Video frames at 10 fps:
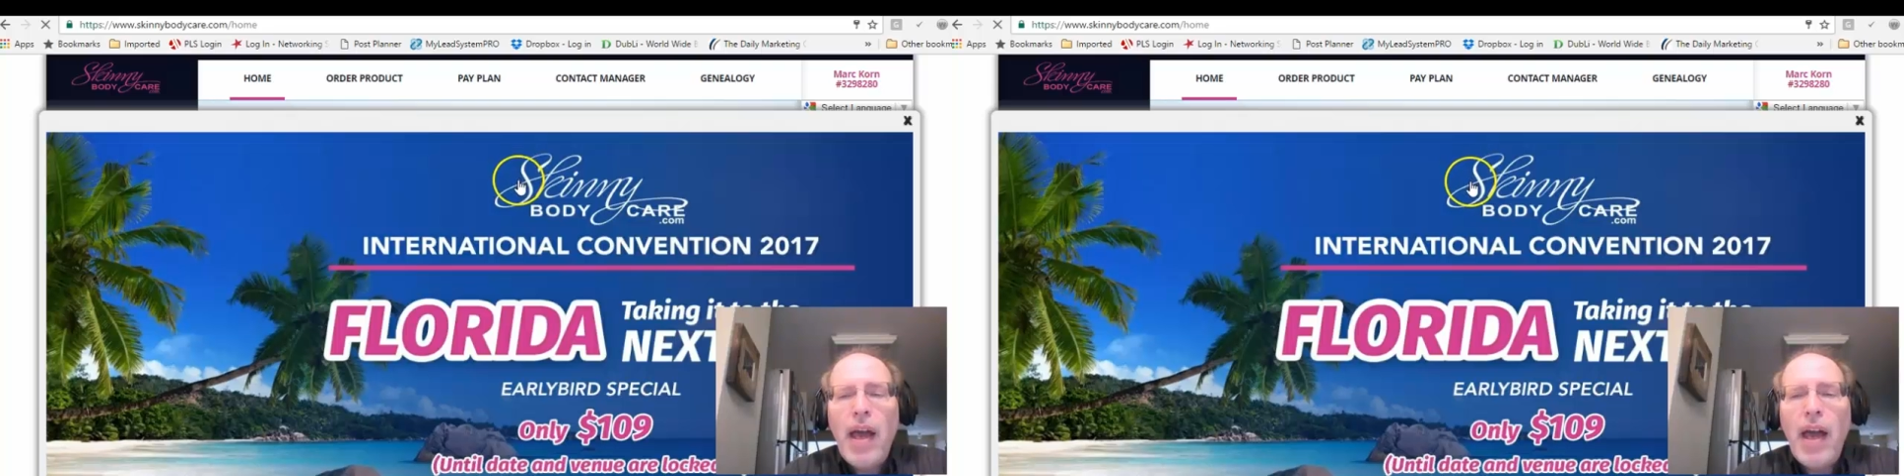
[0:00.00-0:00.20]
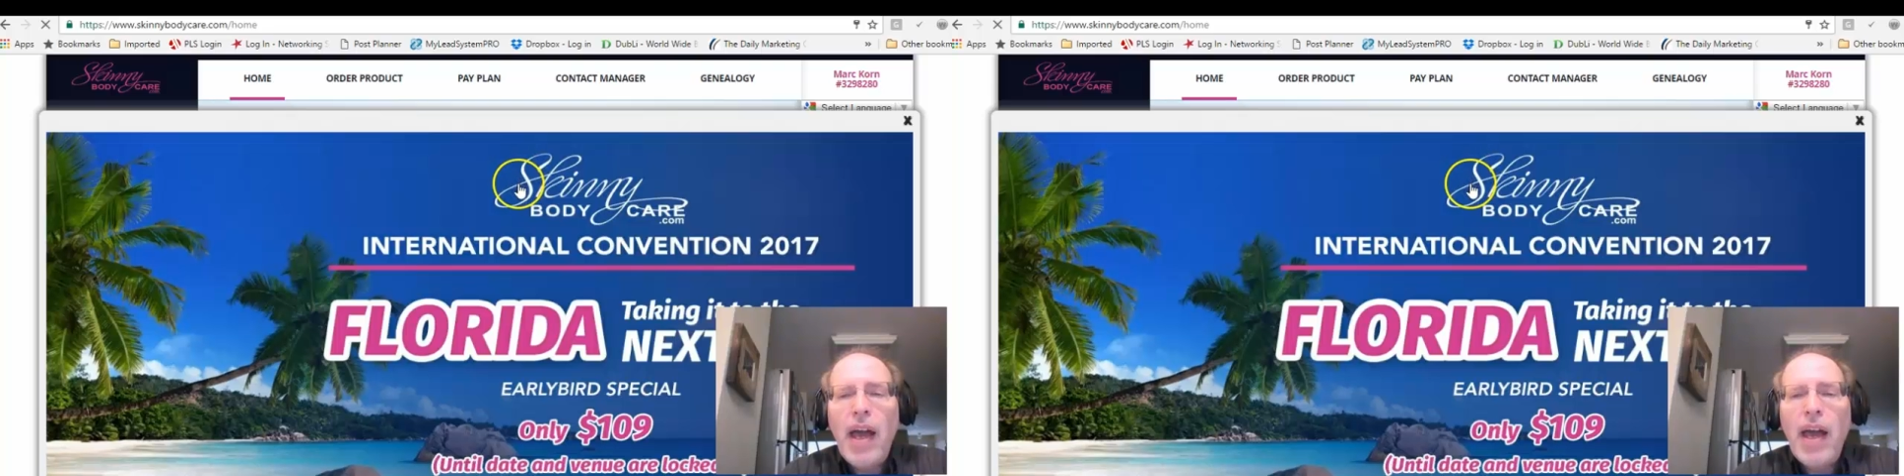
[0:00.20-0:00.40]

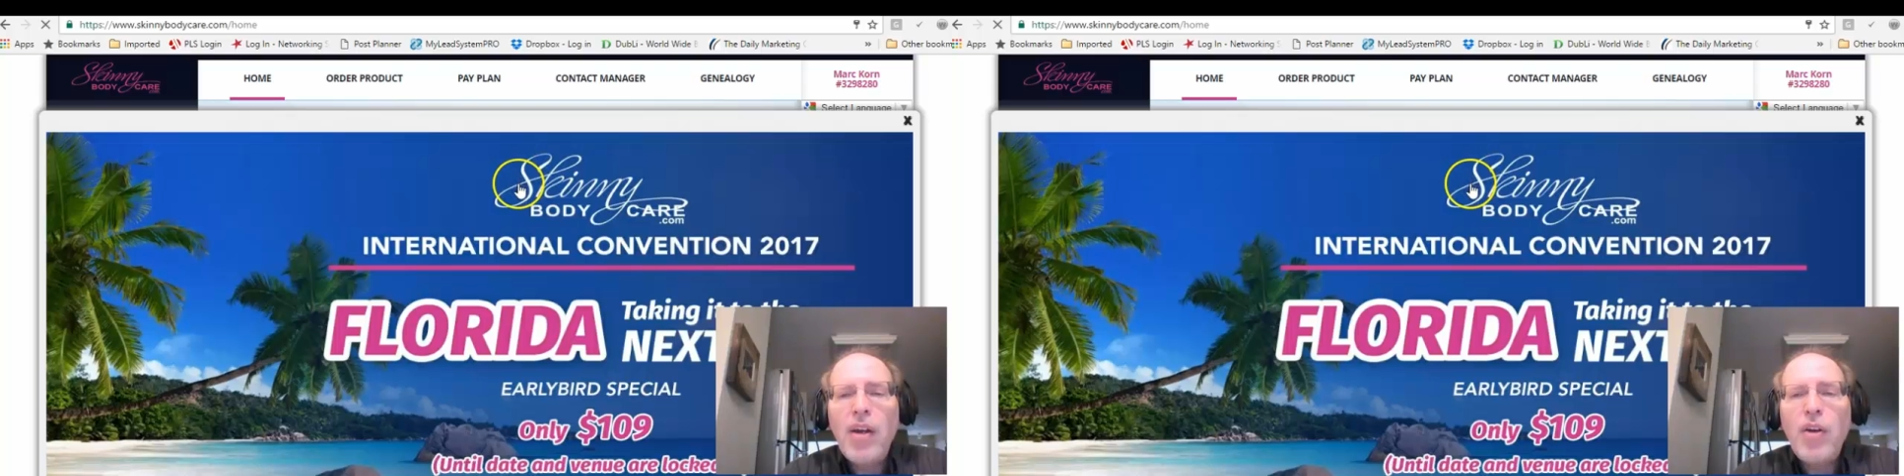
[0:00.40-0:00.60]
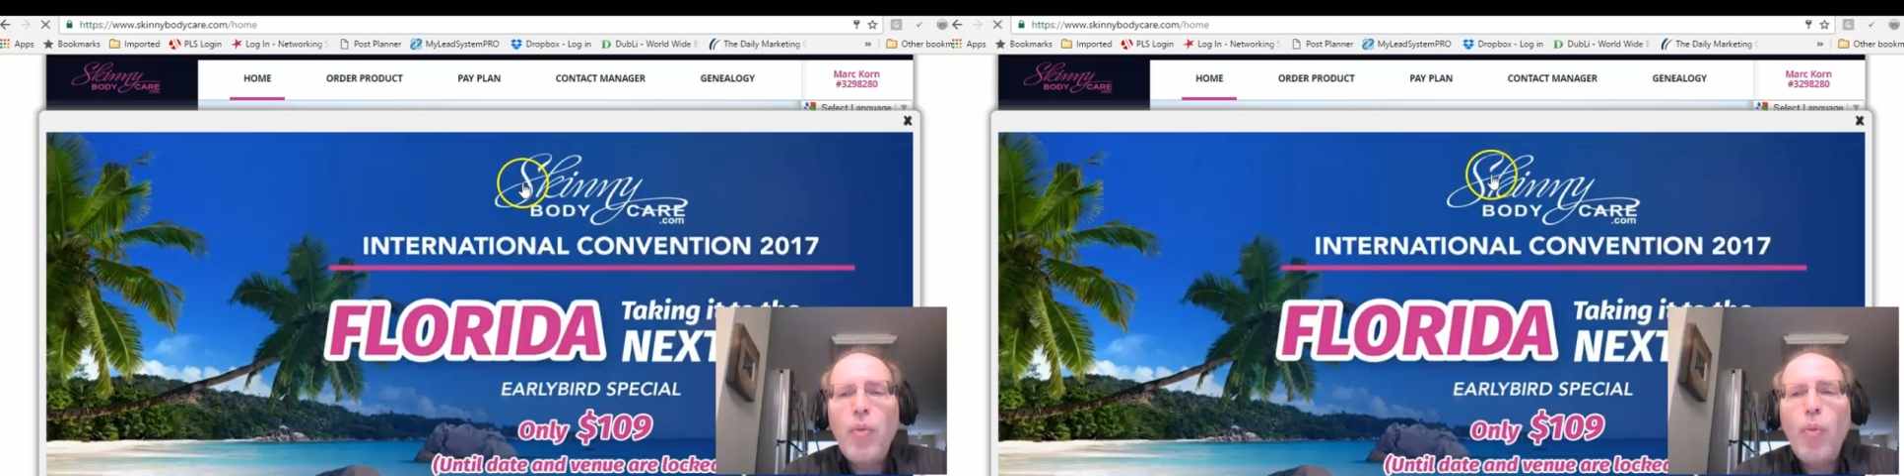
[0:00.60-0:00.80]

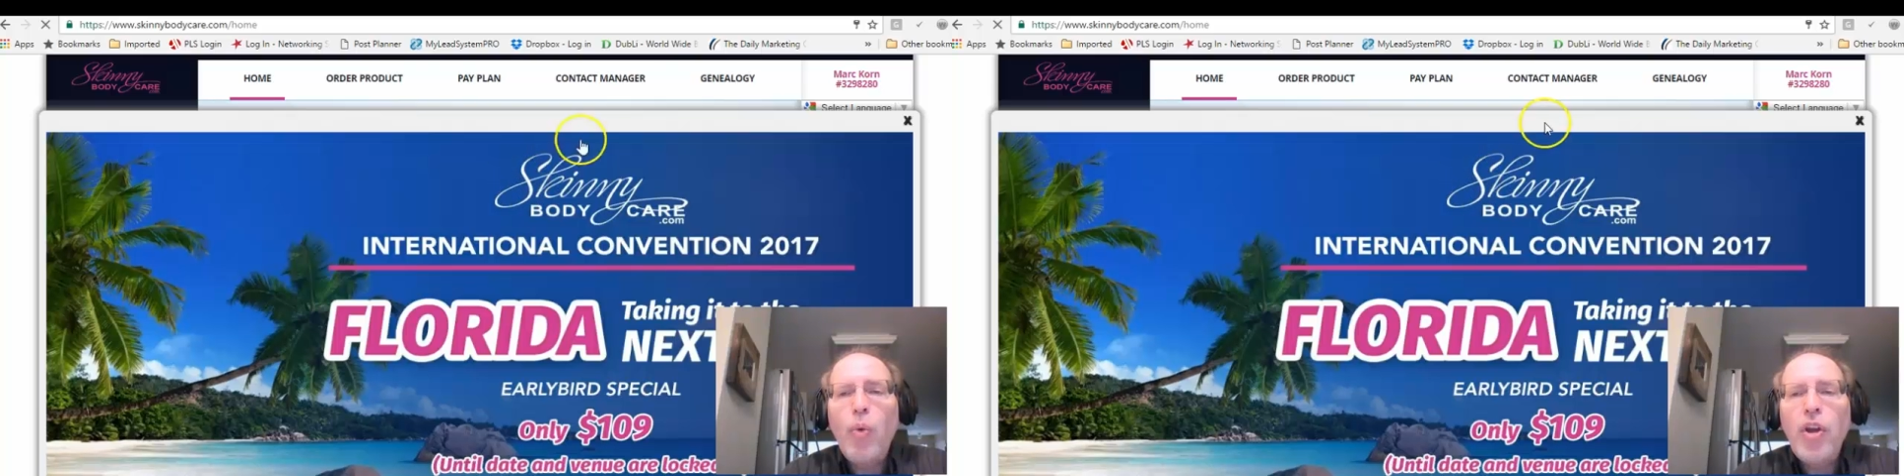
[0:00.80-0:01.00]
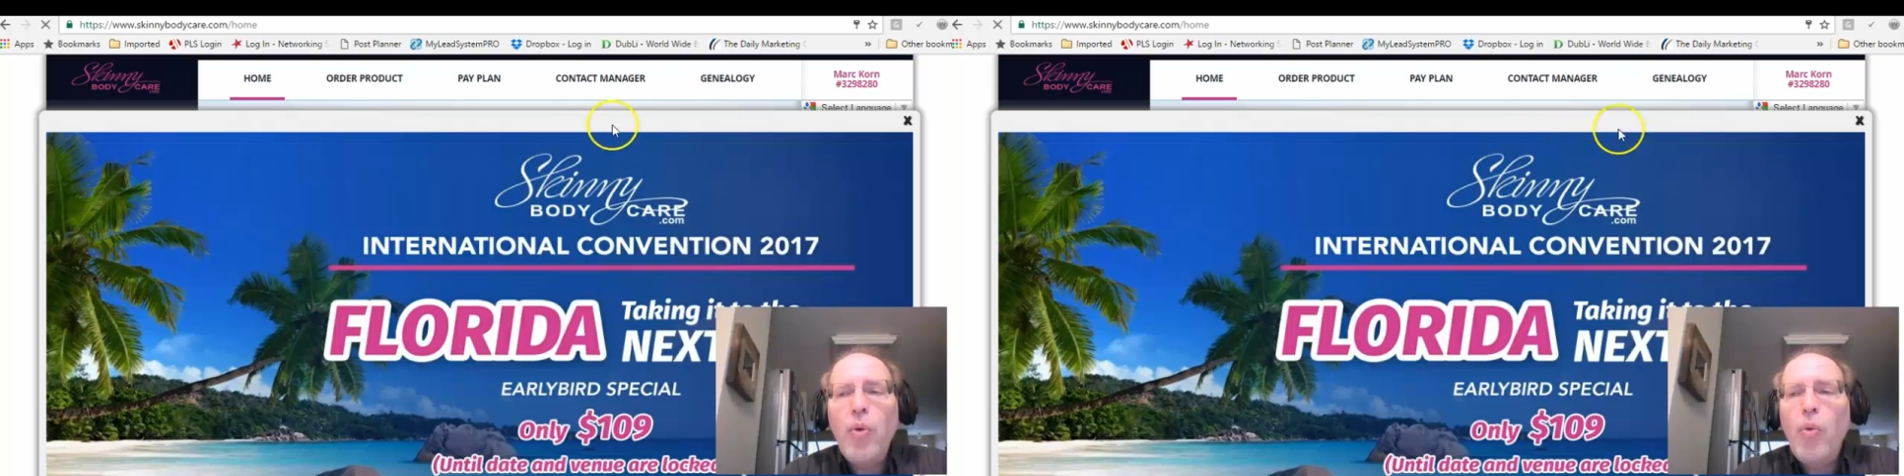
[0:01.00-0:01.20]
And
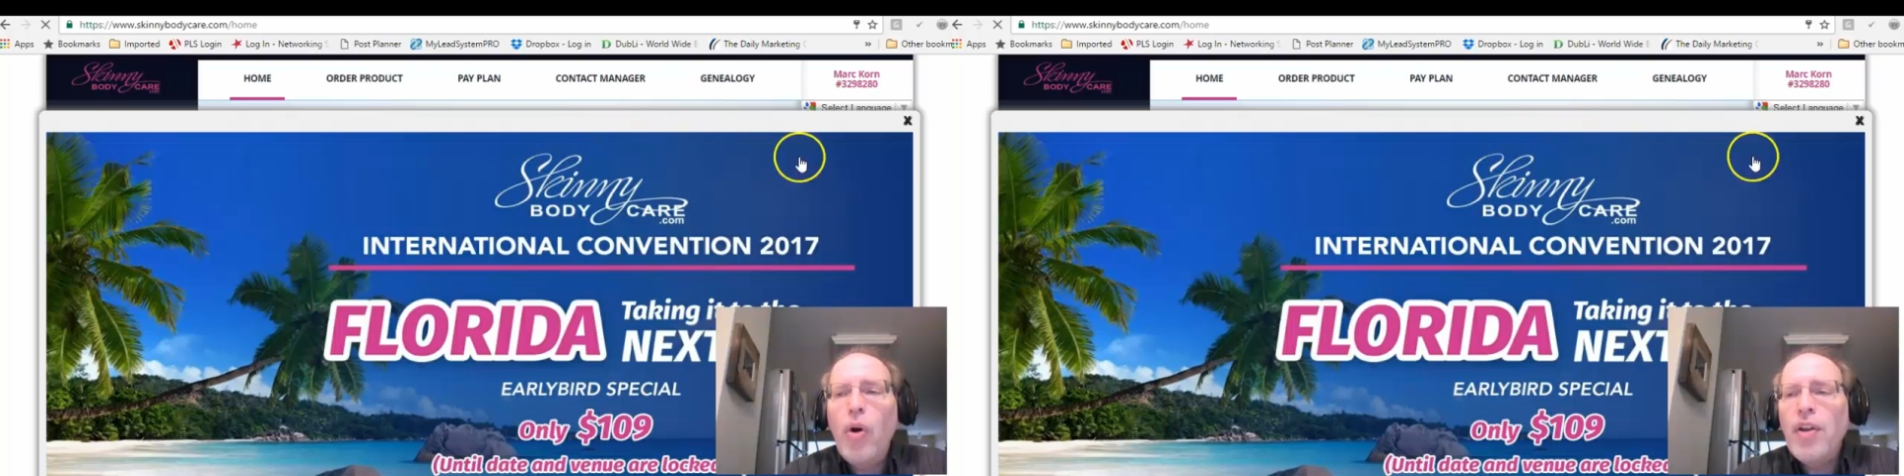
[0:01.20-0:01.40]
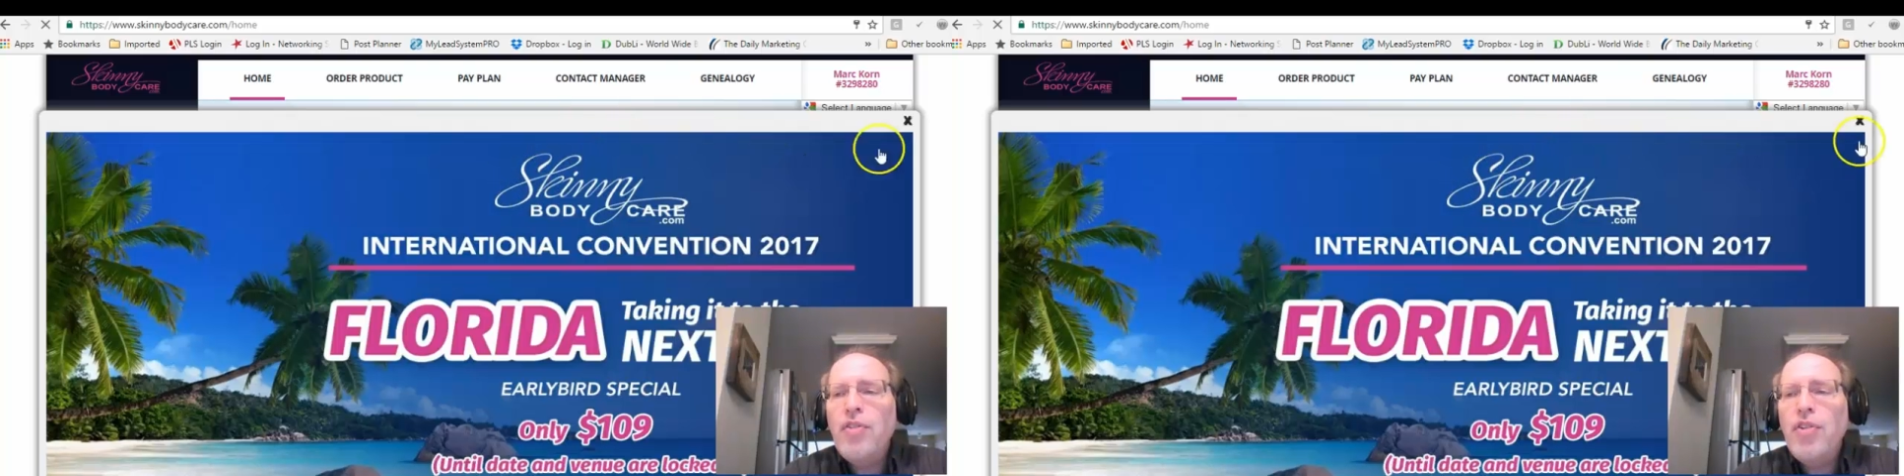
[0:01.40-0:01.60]
what you
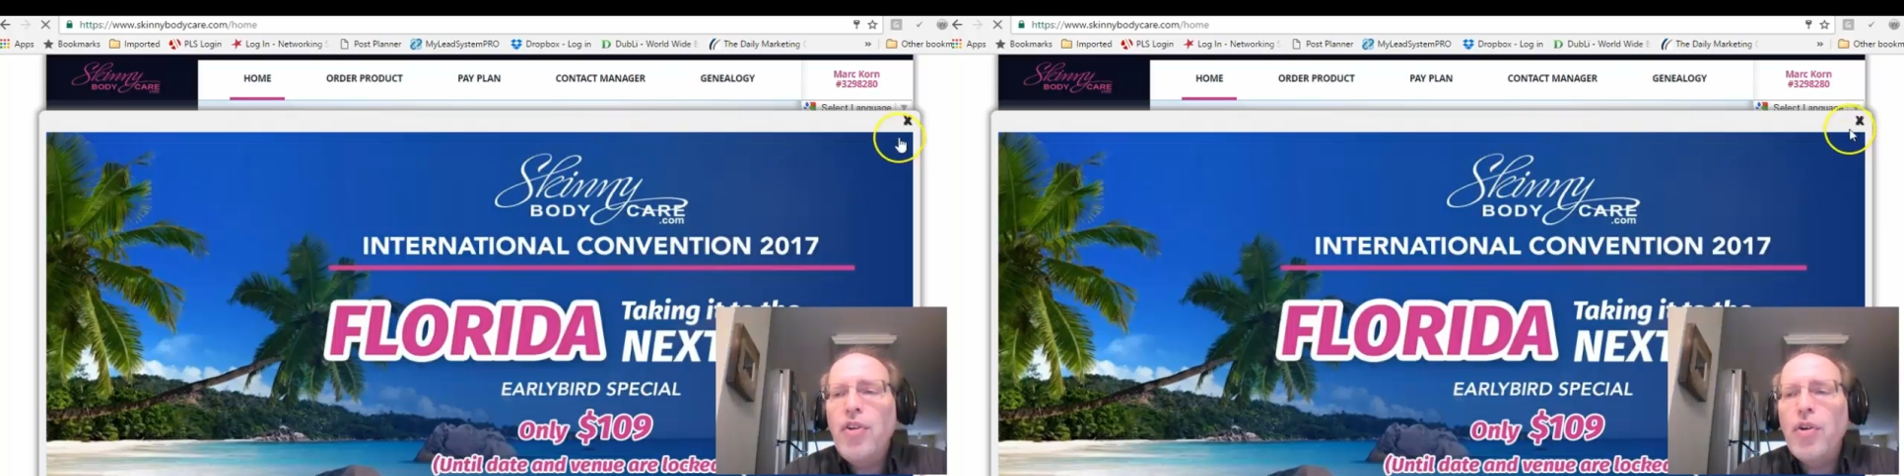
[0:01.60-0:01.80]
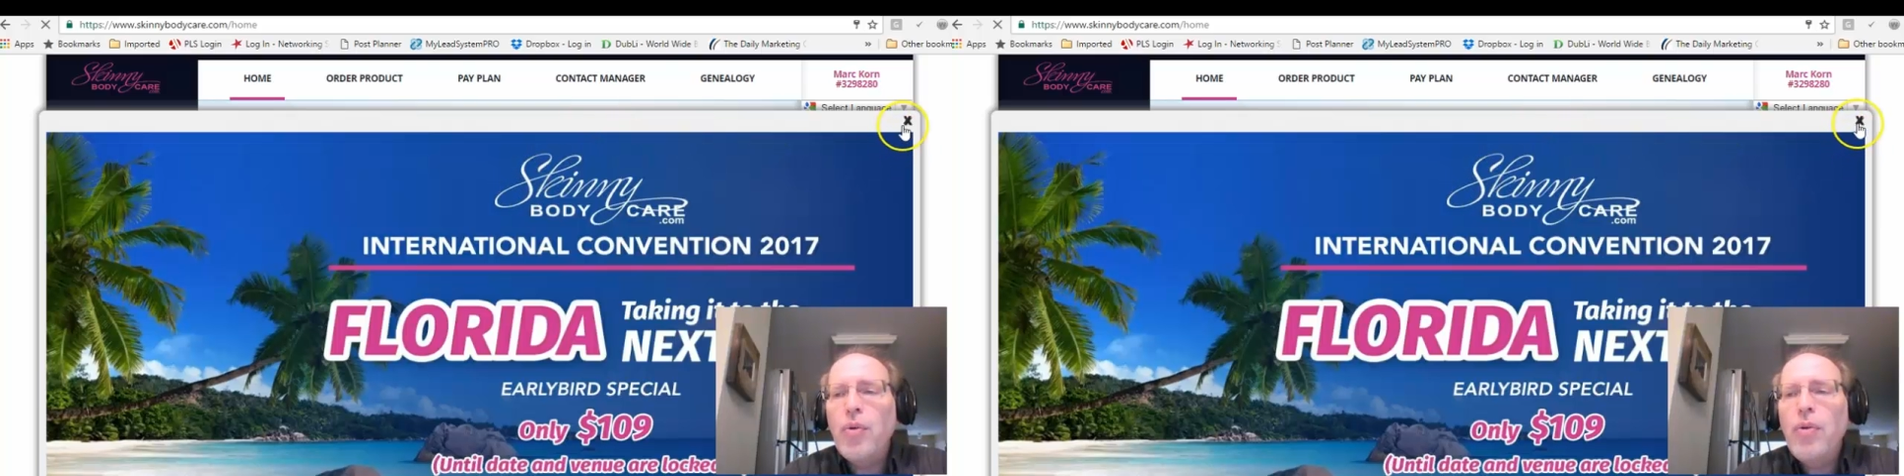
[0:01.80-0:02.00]
want to
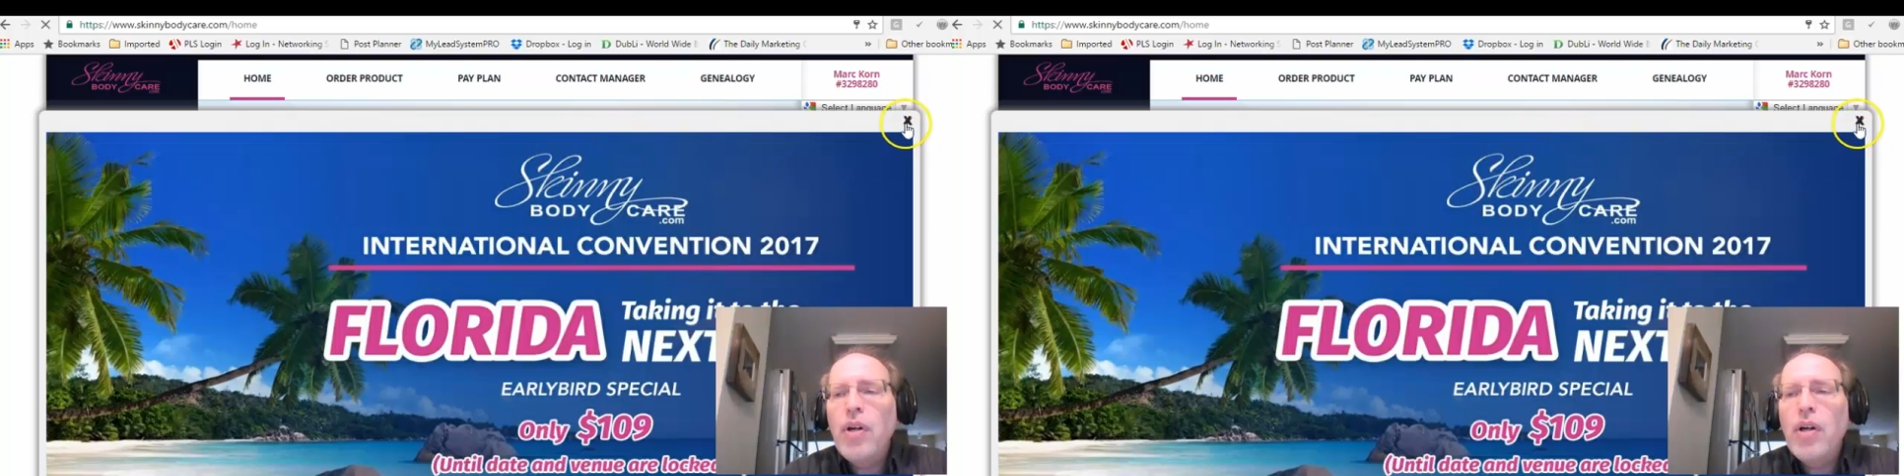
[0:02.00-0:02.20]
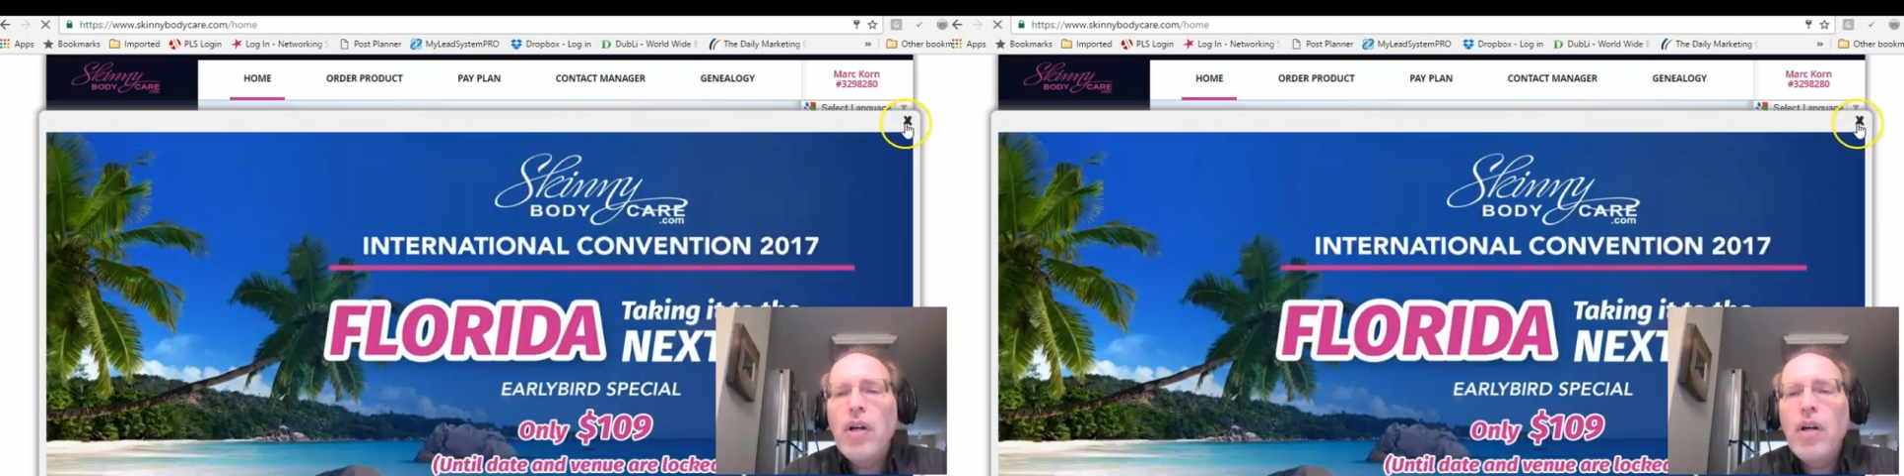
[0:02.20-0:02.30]
do,